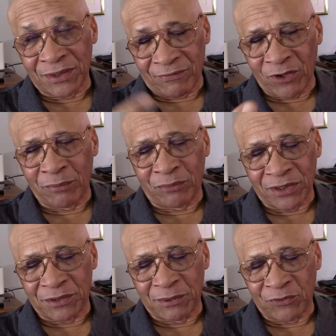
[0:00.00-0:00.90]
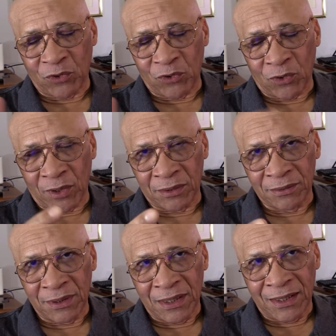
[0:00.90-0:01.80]
I've done Prince before,
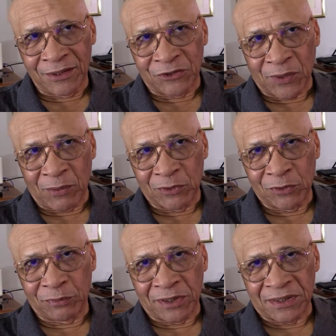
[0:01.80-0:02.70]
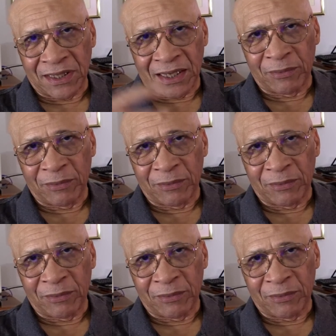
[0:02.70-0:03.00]
so I won't do Prince again.